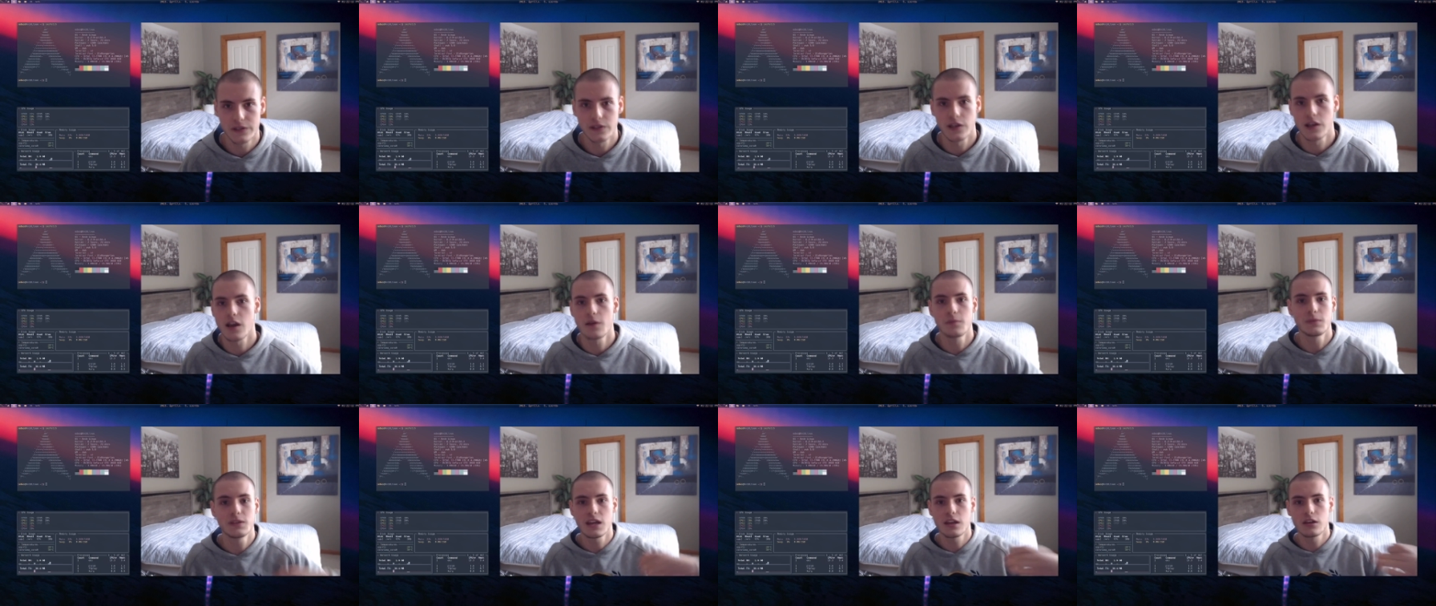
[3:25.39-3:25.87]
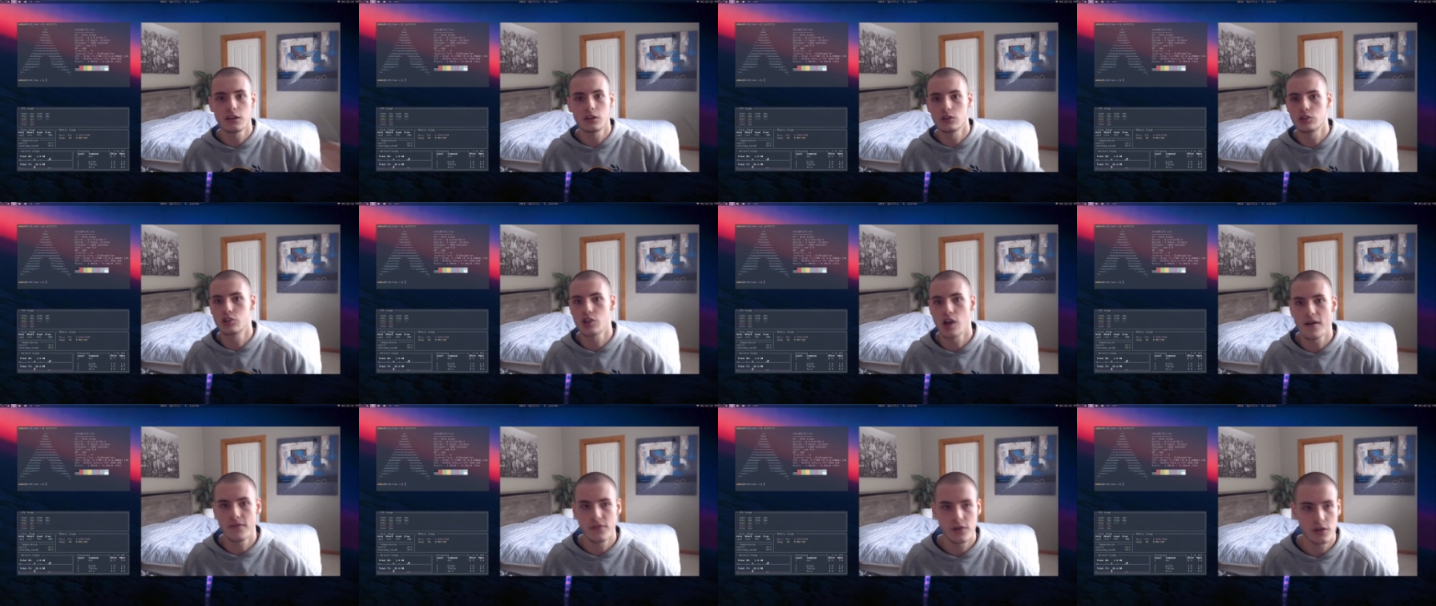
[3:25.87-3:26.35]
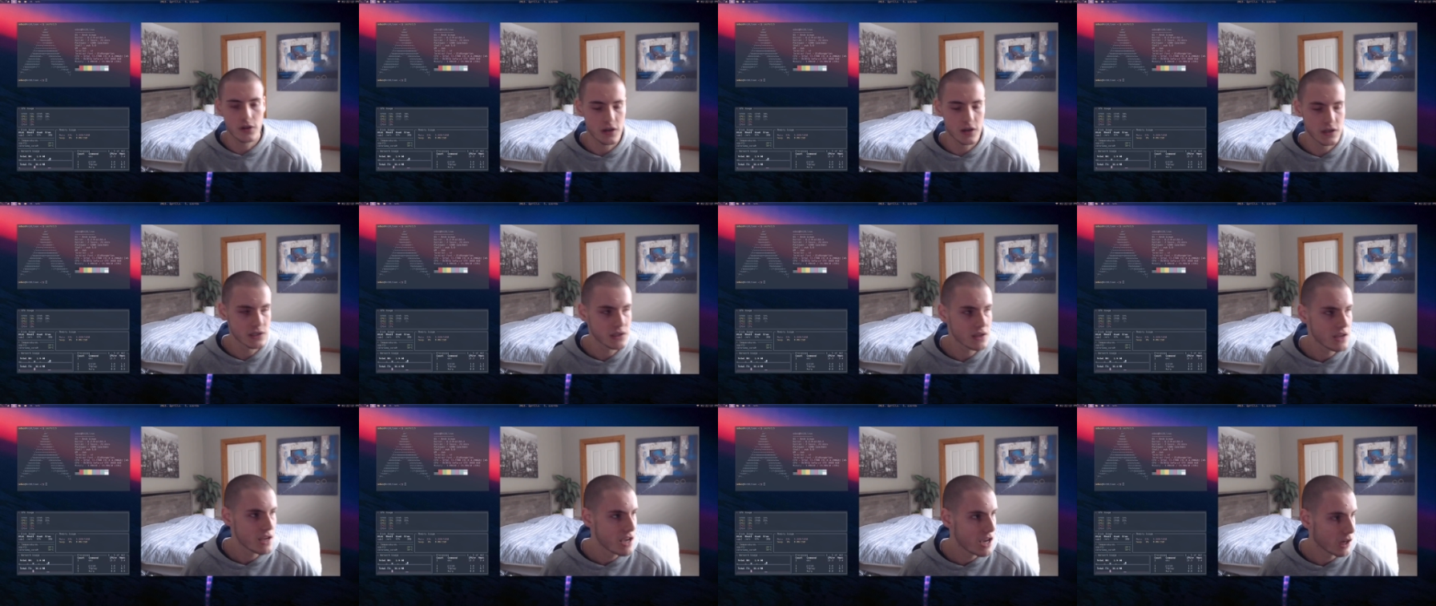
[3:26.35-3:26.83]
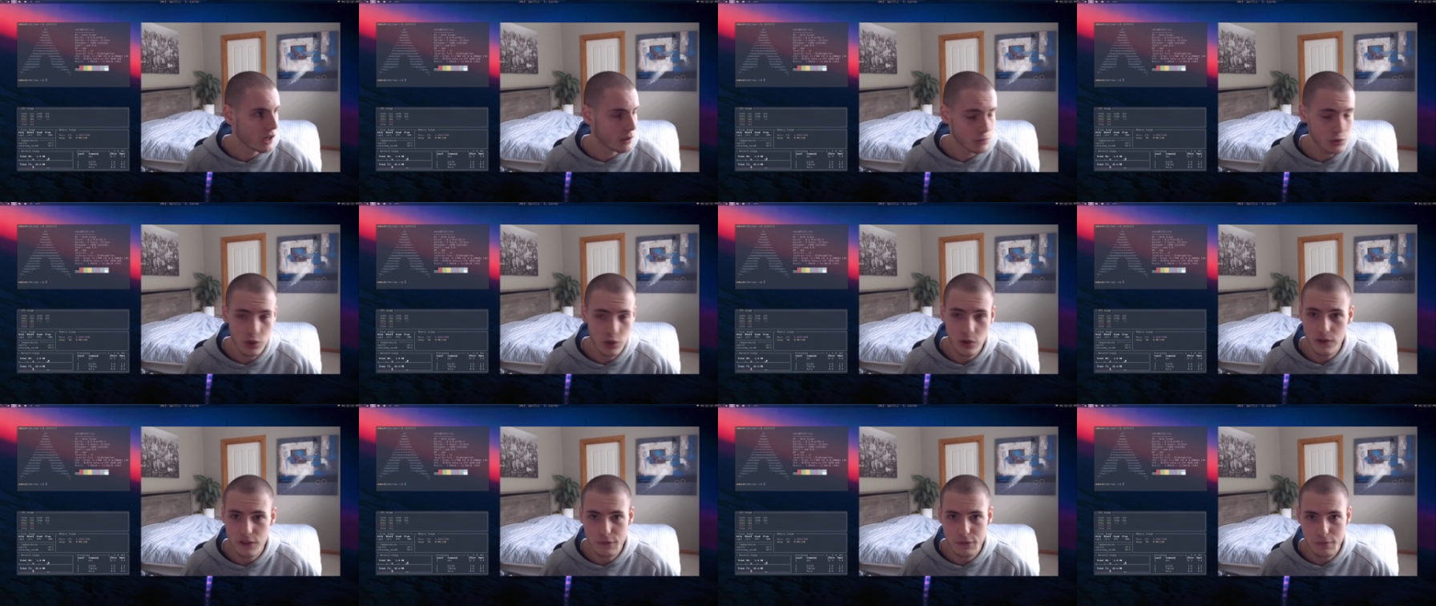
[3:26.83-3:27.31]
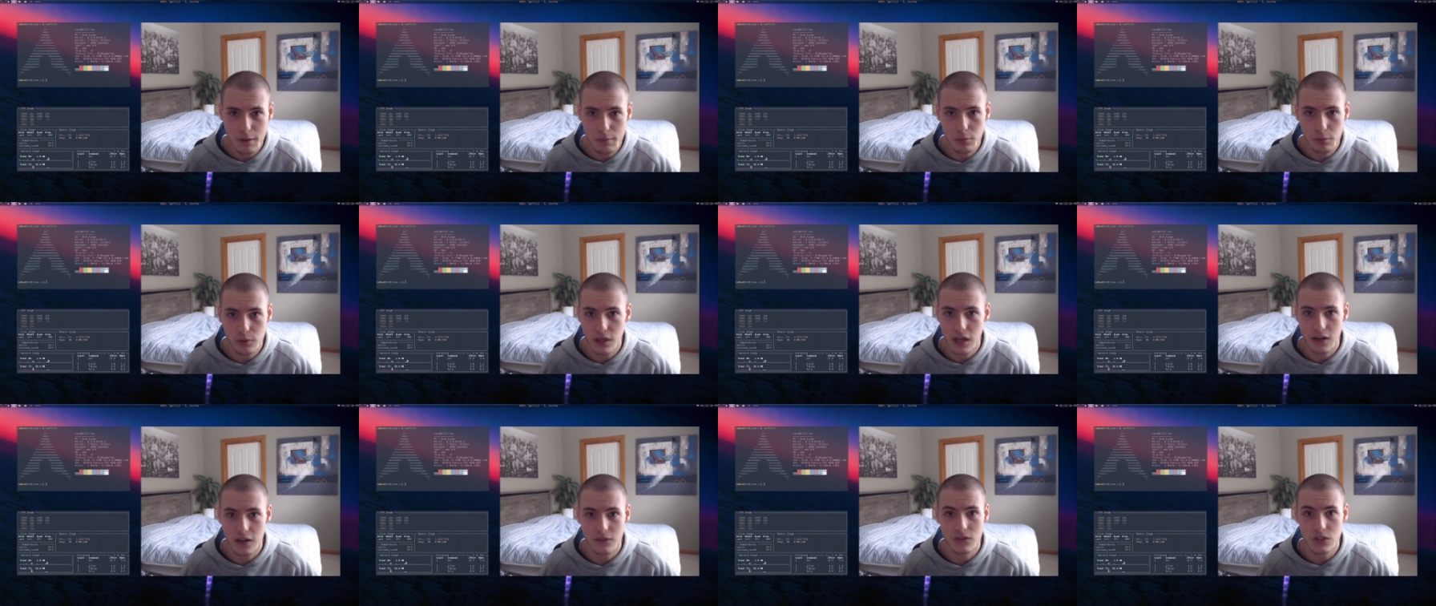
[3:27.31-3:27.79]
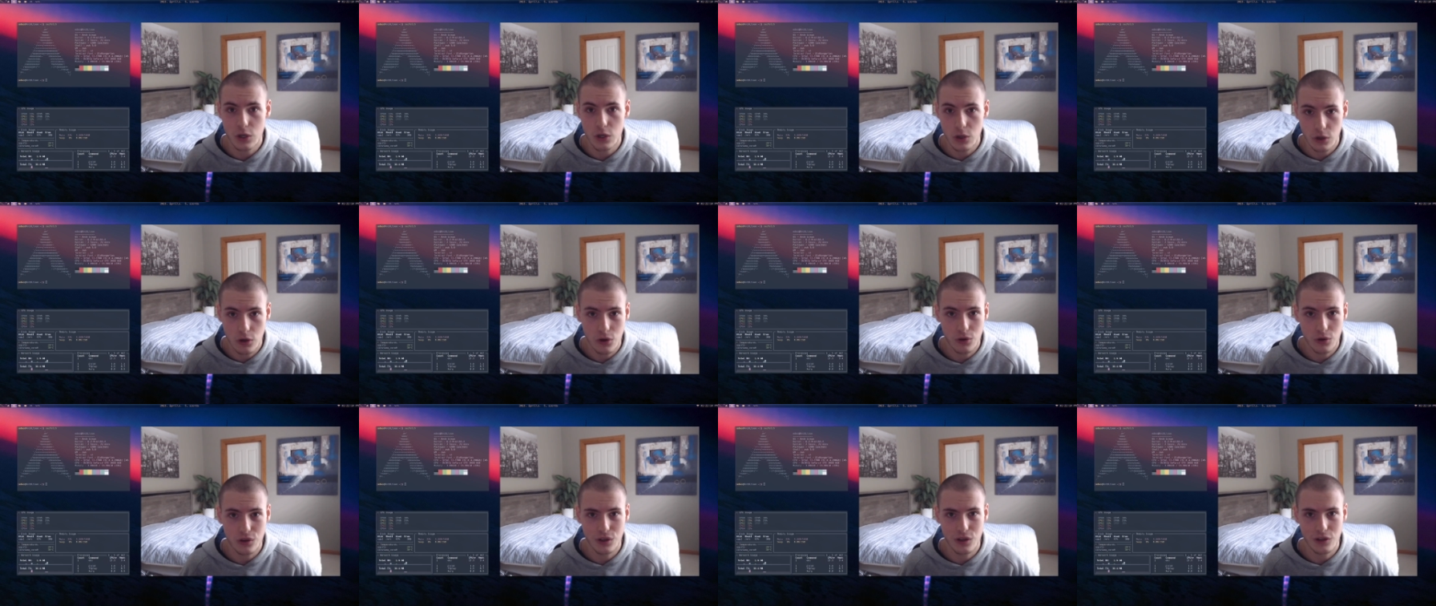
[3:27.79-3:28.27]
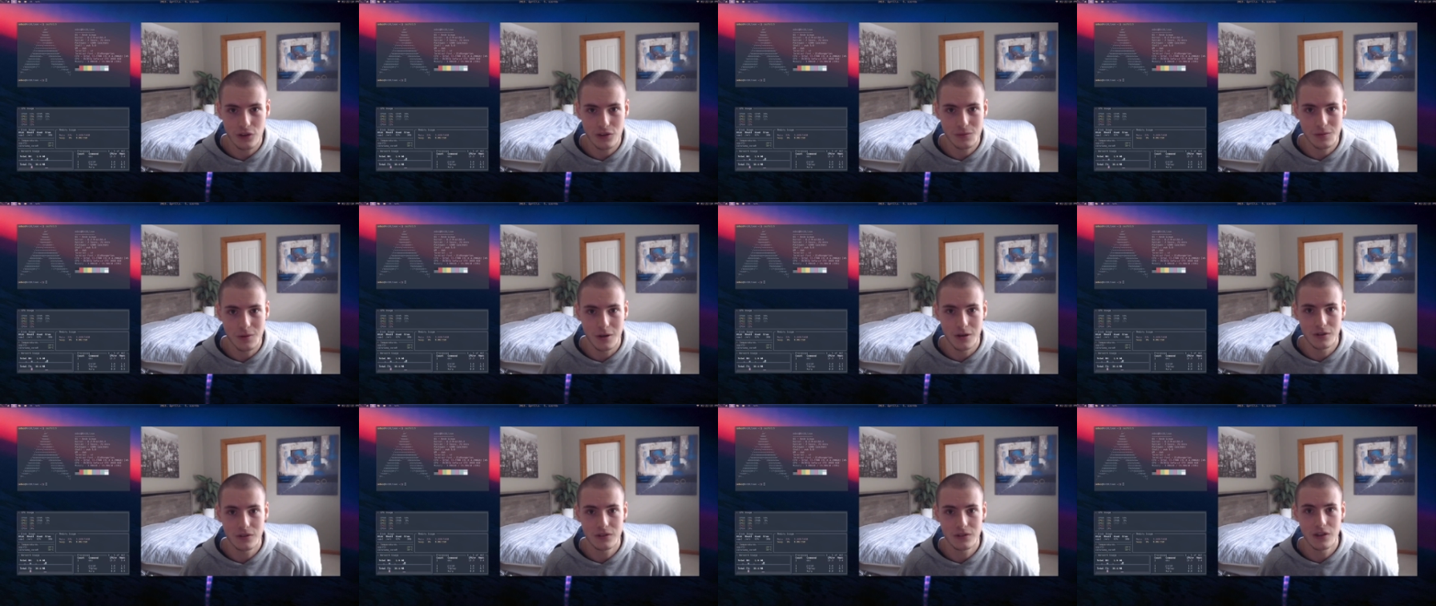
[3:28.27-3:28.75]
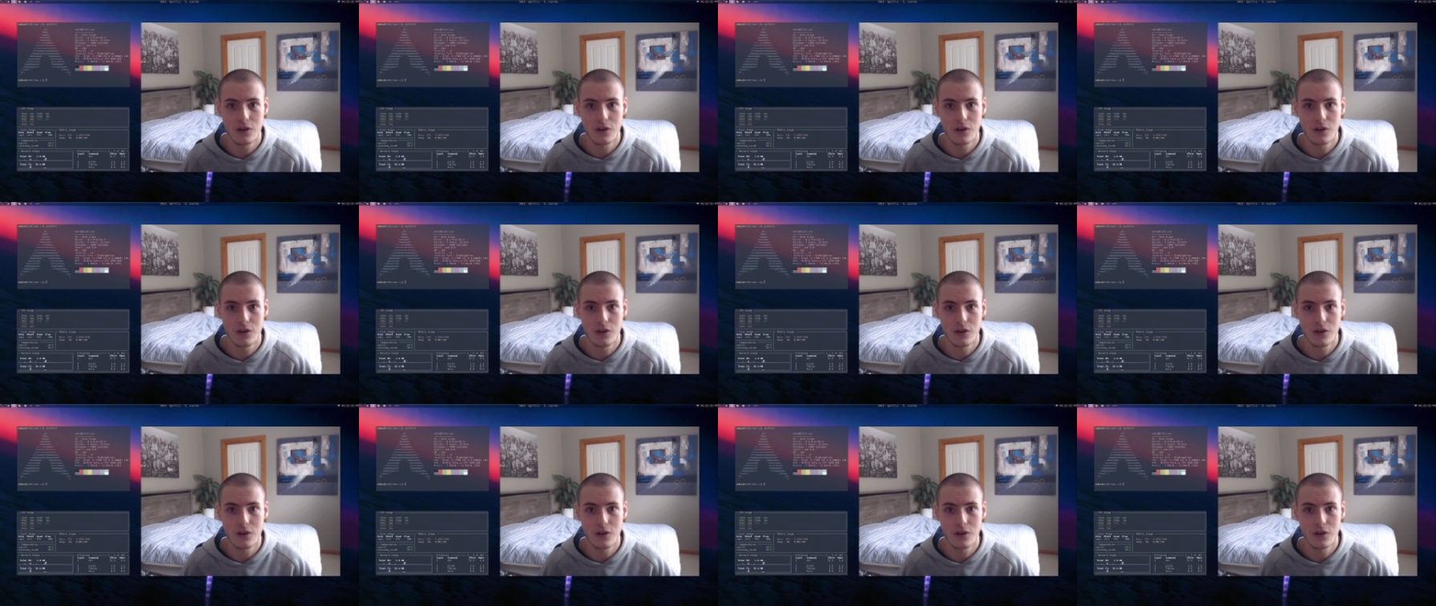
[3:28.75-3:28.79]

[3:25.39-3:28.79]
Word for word: Like I'm taking a Java class, and I'm sure there's people that have zero coding experience.